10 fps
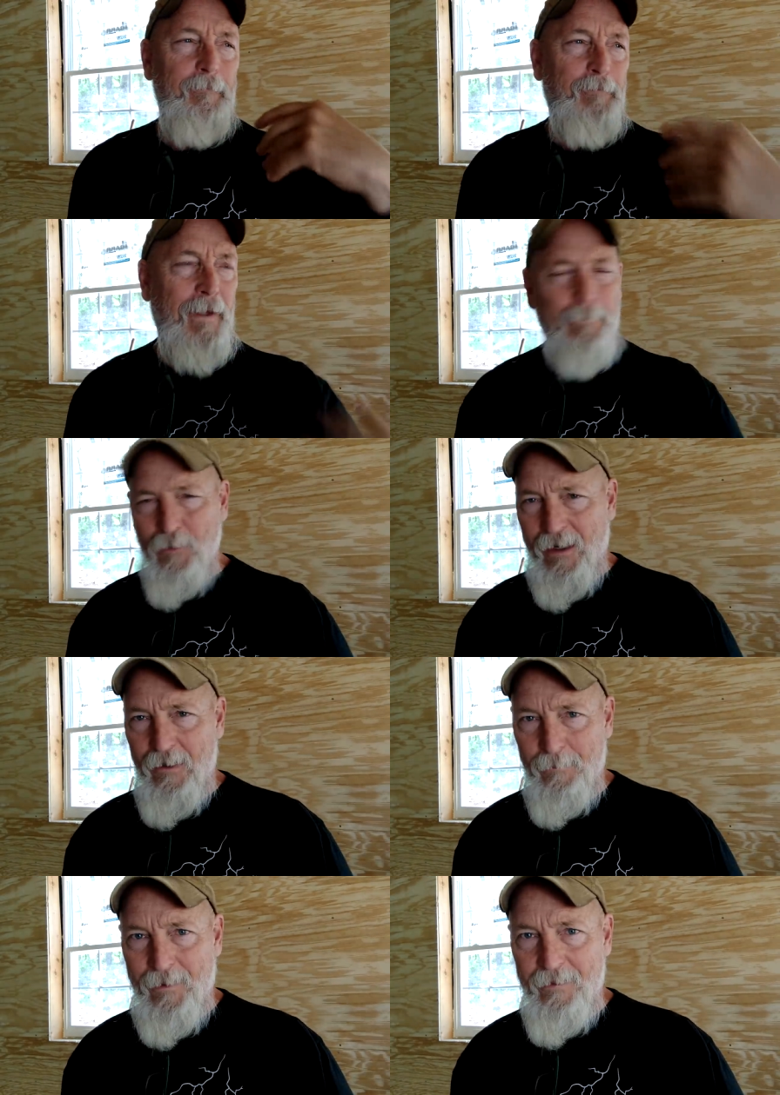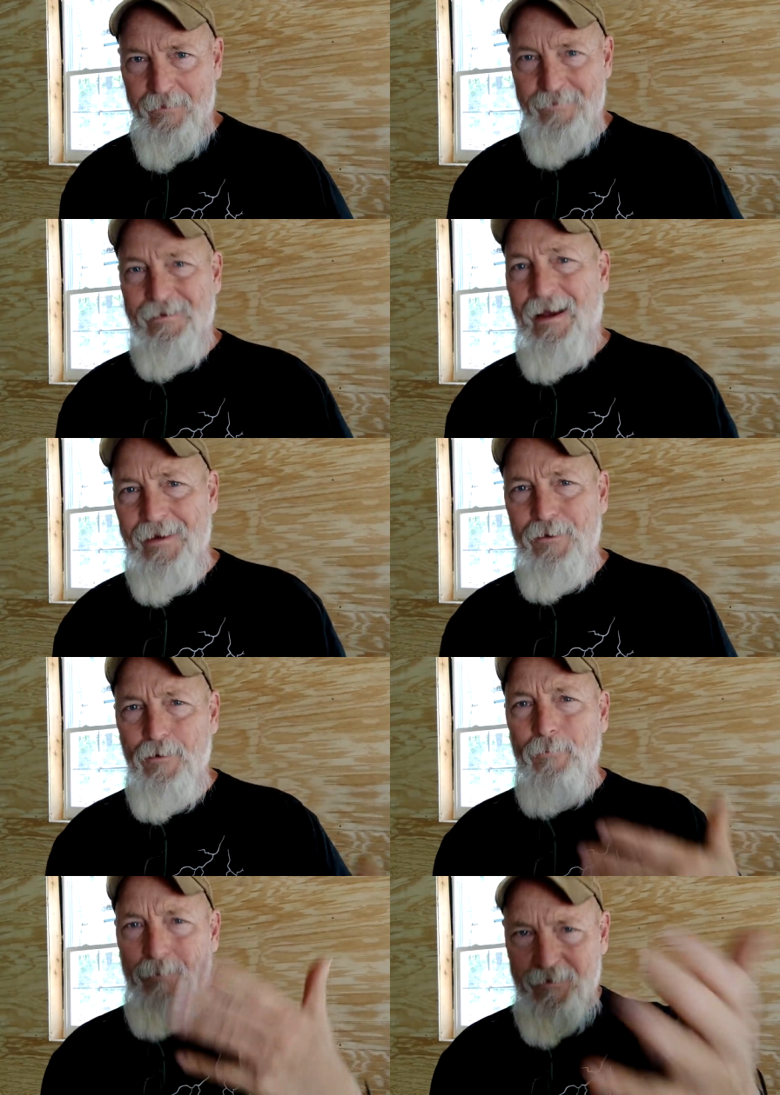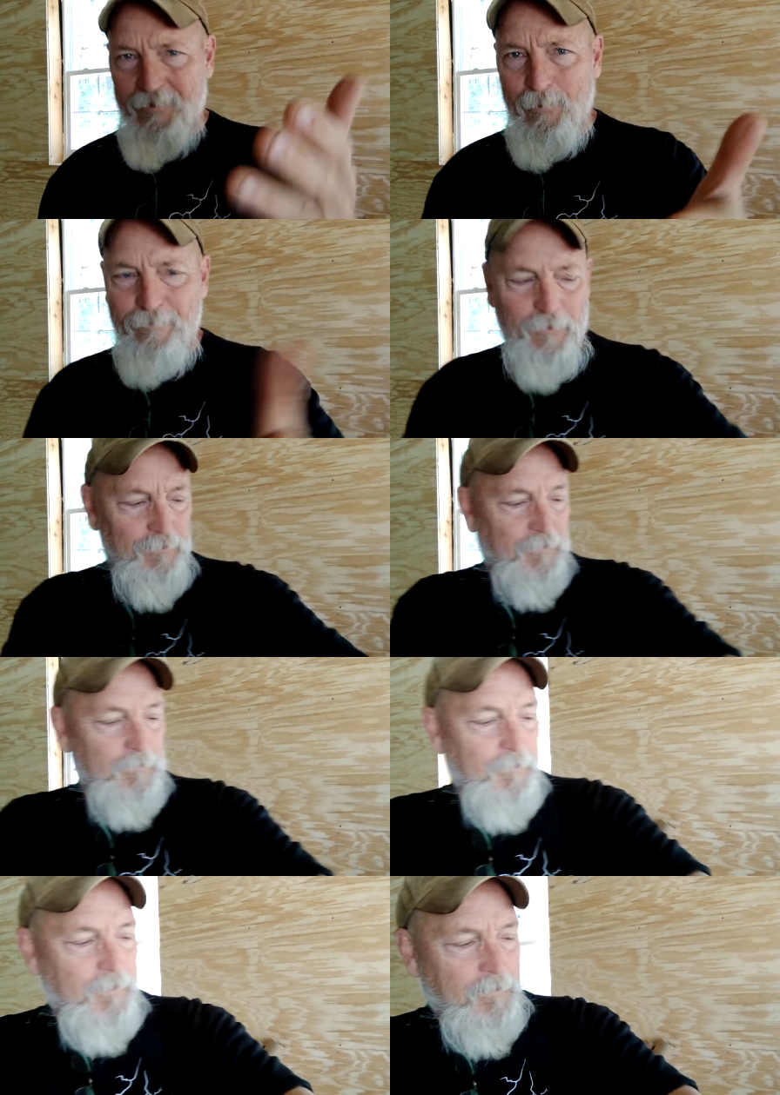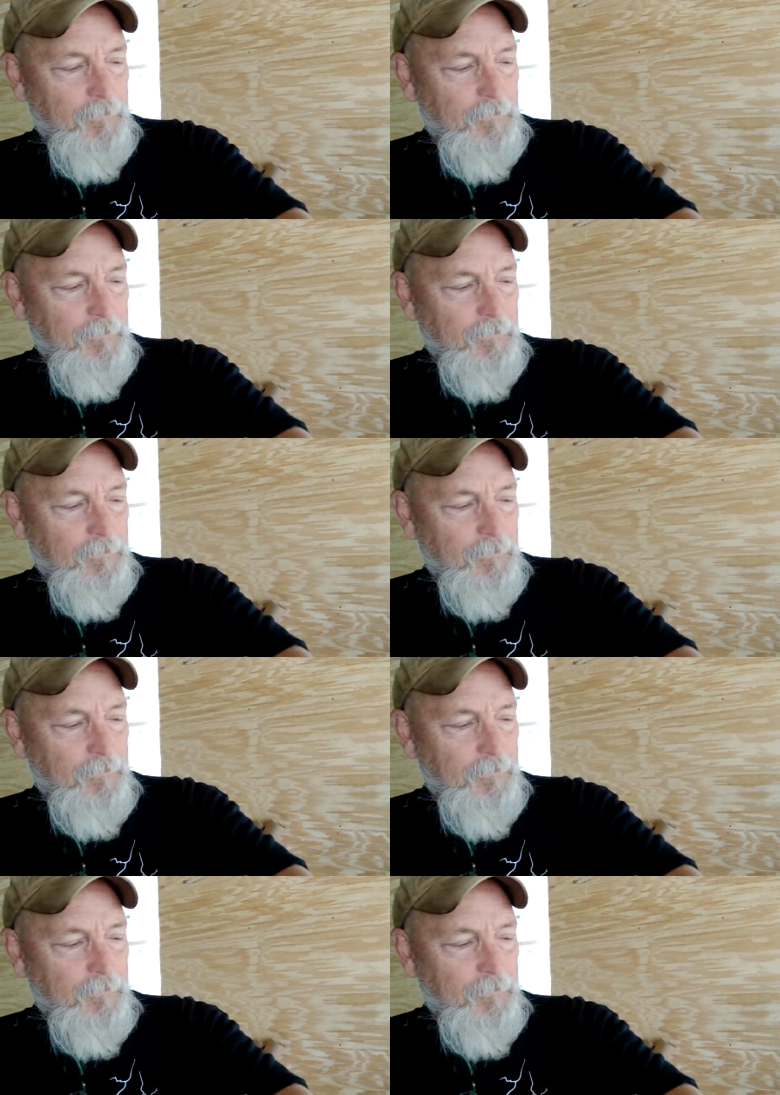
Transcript: People care about this. I don't, but some of you do.